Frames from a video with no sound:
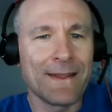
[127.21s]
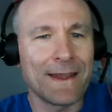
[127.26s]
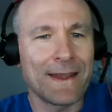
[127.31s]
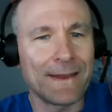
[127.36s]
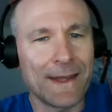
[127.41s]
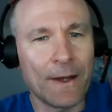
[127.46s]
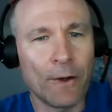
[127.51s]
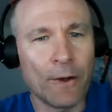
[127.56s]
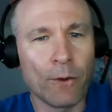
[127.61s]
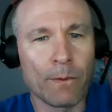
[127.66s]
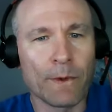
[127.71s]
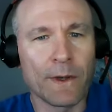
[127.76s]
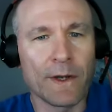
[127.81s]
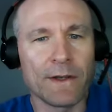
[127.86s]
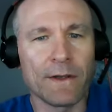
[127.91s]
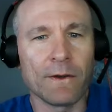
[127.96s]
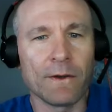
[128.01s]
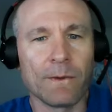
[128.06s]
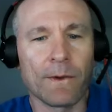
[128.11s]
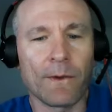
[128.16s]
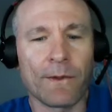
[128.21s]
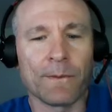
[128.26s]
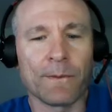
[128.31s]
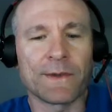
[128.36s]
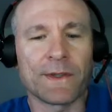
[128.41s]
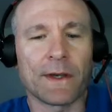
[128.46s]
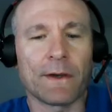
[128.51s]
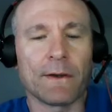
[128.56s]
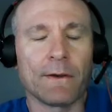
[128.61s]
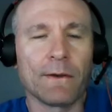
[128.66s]
that they don't want to deal with
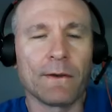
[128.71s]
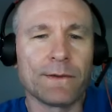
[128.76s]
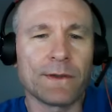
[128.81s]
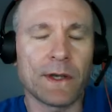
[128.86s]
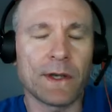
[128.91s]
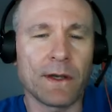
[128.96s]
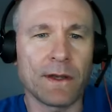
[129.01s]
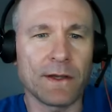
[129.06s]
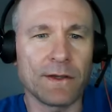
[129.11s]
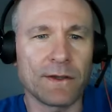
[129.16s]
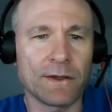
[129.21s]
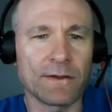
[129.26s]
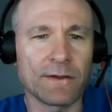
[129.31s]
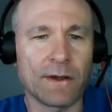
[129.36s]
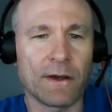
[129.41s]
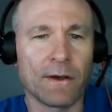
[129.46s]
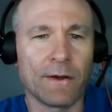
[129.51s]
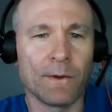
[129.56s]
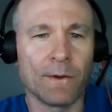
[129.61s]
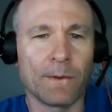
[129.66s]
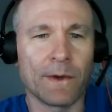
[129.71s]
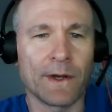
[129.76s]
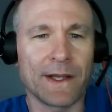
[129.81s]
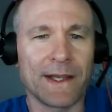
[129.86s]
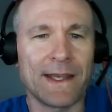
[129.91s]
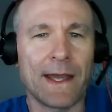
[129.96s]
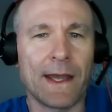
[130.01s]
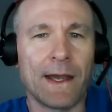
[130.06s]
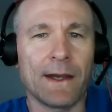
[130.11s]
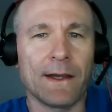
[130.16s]
themselves and they just kind of want
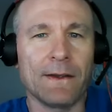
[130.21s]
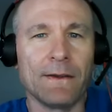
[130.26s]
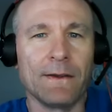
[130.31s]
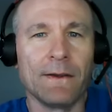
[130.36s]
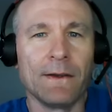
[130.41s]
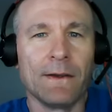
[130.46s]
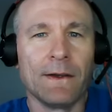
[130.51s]
to get